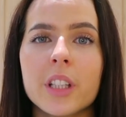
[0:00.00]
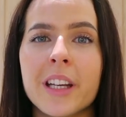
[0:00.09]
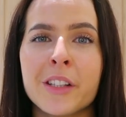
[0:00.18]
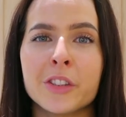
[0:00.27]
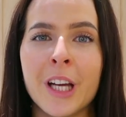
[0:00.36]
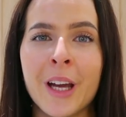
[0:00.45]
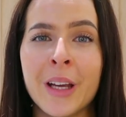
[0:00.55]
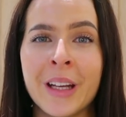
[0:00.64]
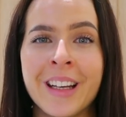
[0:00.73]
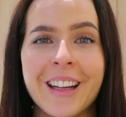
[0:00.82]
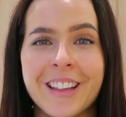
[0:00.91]
here
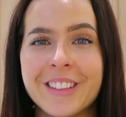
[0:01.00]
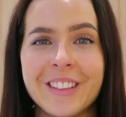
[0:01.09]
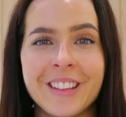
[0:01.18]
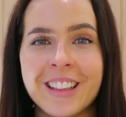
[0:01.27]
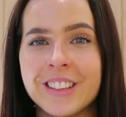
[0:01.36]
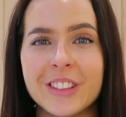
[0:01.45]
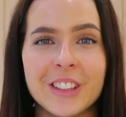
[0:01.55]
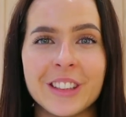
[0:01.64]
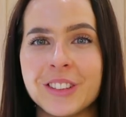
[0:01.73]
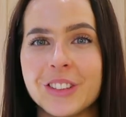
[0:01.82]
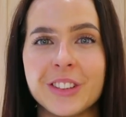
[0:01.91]
chatting and you
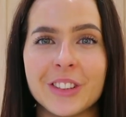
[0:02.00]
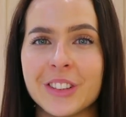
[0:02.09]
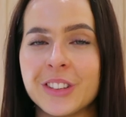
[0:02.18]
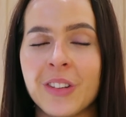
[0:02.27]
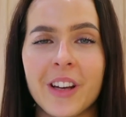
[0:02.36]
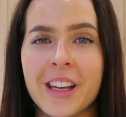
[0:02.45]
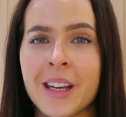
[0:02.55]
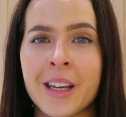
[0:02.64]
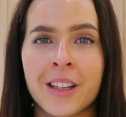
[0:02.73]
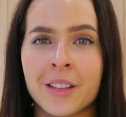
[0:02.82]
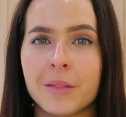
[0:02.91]
literally could just not
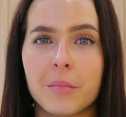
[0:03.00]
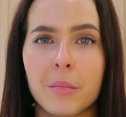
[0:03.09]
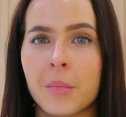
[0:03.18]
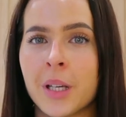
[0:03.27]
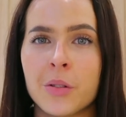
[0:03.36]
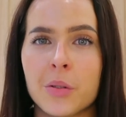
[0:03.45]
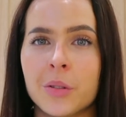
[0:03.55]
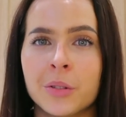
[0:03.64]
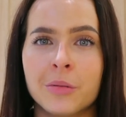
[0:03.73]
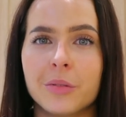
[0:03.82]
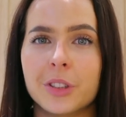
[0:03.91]
hear me at all.